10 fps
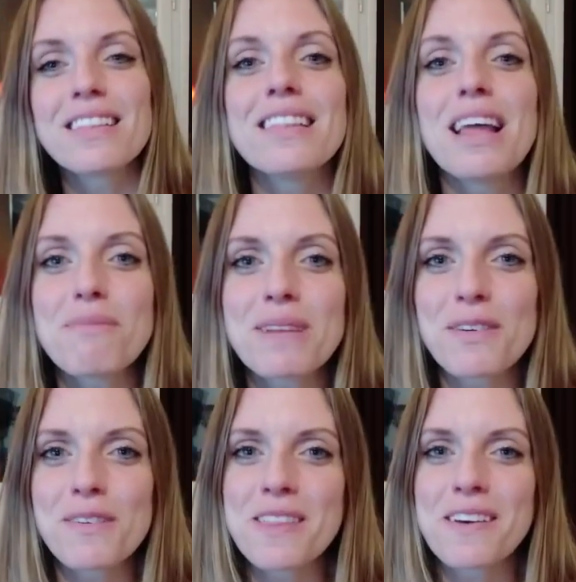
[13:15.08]
Let me
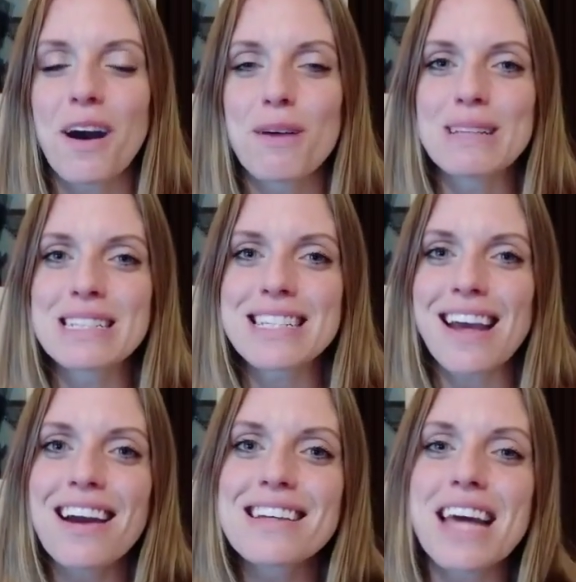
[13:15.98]
know in the comments,
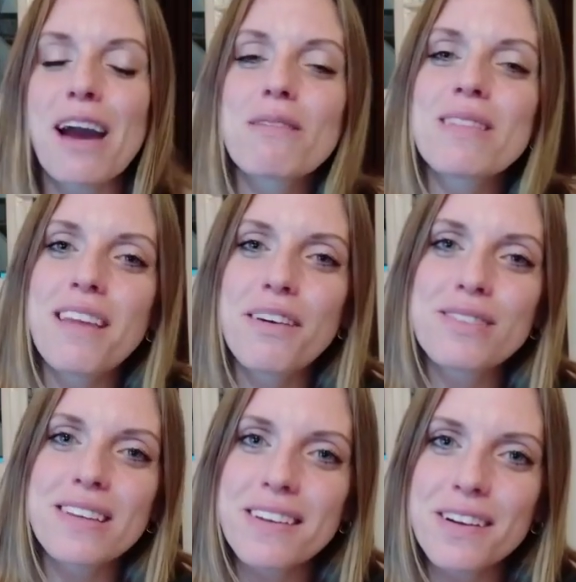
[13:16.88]
guys. I would
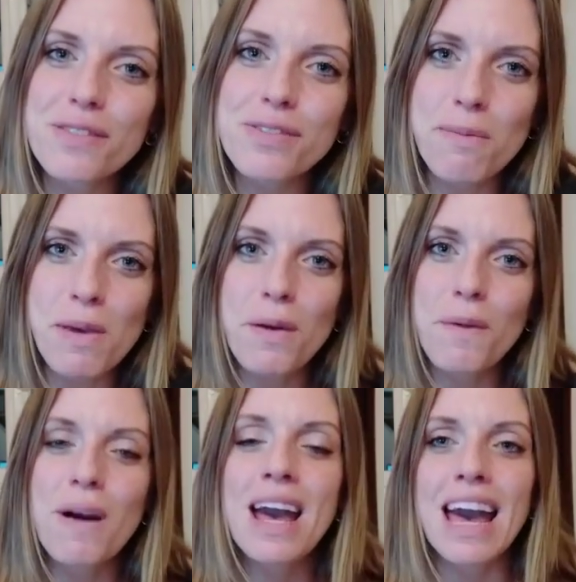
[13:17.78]
love to hear from
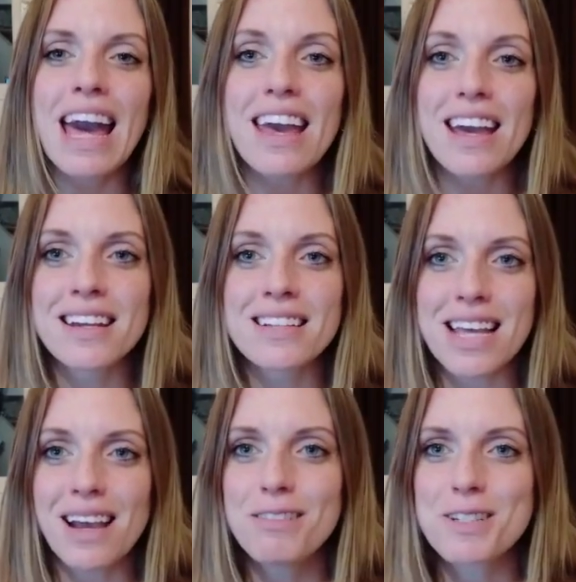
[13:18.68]
you,
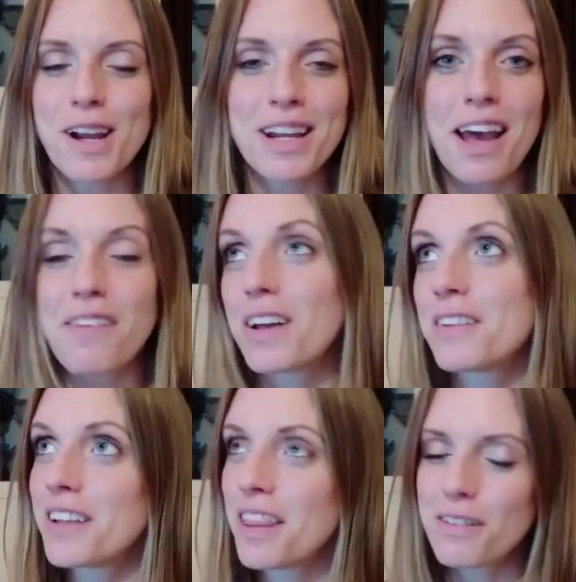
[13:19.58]
and I will try to have
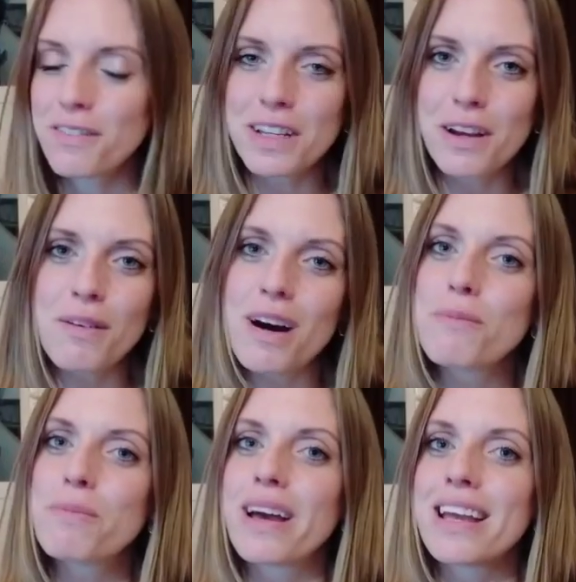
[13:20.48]
another video
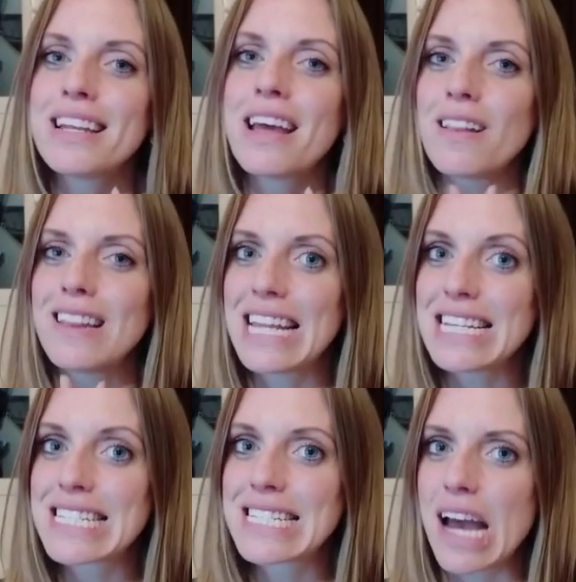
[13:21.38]
up in
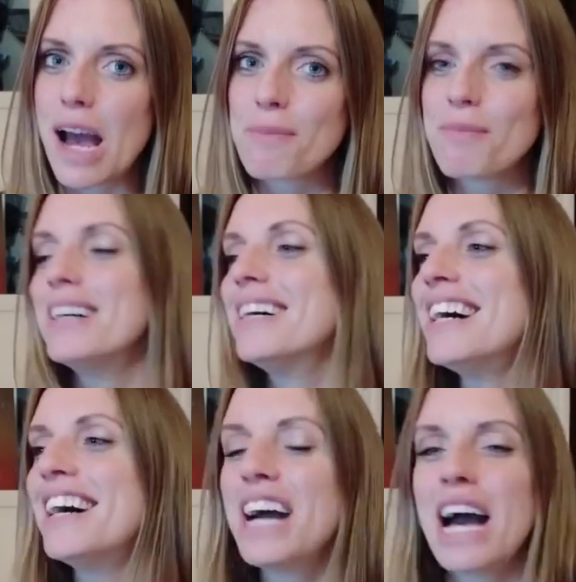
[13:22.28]
less time.
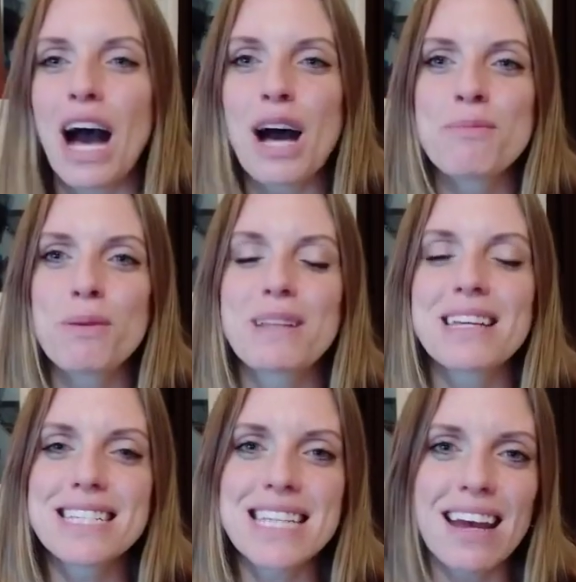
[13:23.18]
But
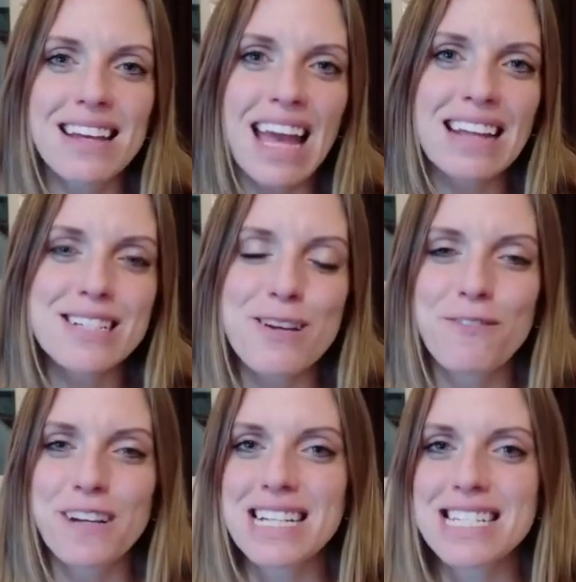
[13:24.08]
please, again,
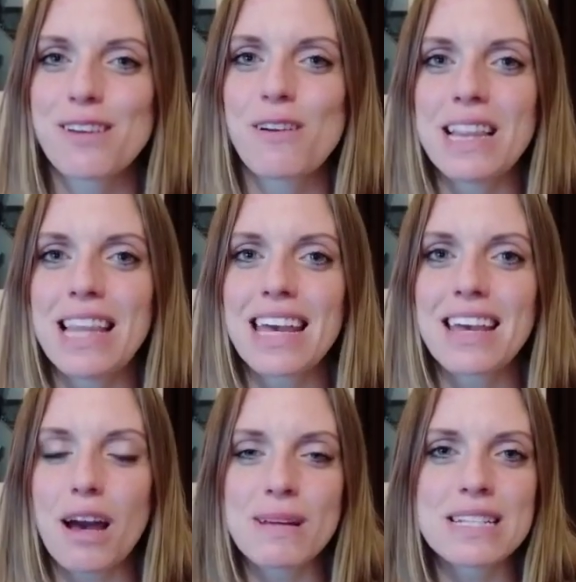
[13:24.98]
don't forget to
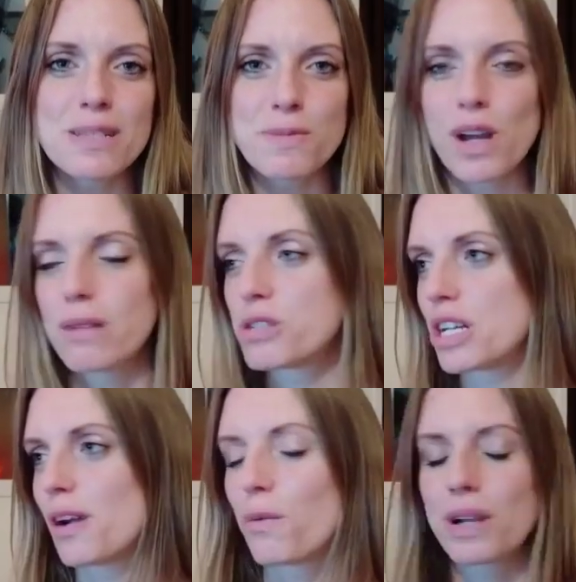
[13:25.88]
like, comment, subscribe,
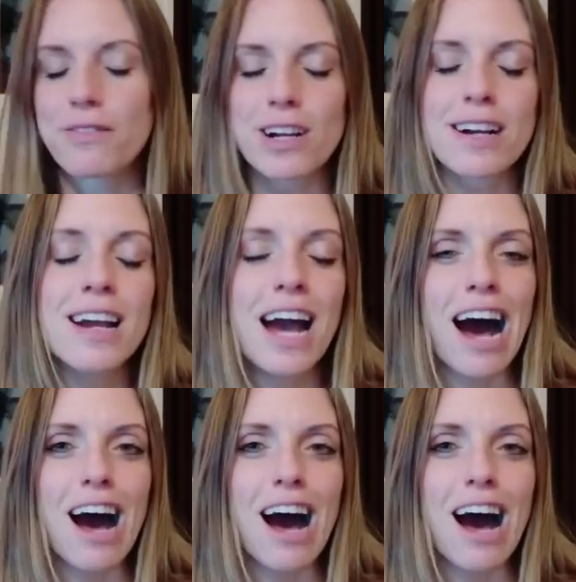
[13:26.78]
share, whatever,